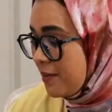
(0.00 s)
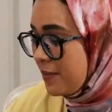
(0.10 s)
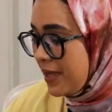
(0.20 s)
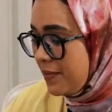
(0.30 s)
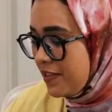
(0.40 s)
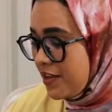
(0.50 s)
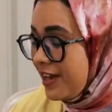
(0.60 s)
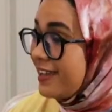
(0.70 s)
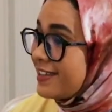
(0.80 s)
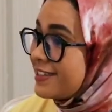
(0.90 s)
maybe the
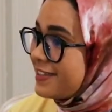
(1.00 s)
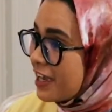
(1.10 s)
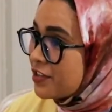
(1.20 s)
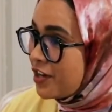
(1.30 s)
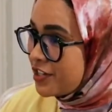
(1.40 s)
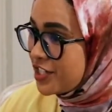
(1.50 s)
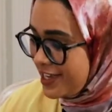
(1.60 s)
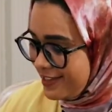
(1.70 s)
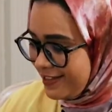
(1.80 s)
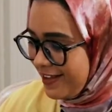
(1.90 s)
latest
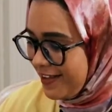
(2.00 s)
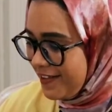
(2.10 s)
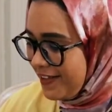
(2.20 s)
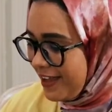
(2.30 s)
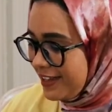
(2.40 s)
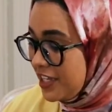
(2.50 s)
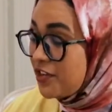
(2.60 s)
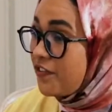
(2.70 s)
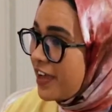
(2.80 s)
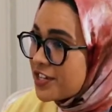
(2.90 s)
technologies and
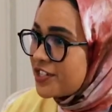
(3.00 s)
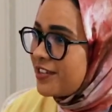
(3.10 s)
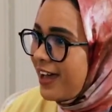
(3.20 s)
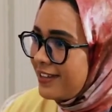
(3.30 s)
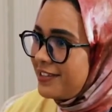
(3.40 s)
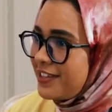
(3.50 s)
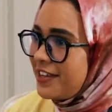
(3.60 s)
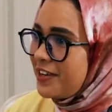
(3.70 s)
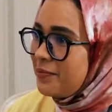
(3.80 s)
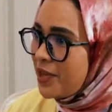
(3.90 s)
innovation at
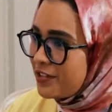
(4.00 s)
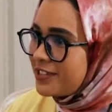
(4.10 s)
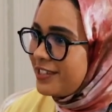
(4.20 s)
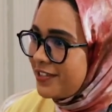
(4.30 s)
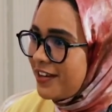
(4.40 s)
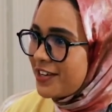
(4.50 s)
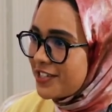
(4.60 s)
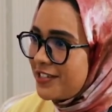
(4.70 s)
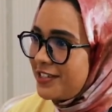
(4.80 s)
MIOT International?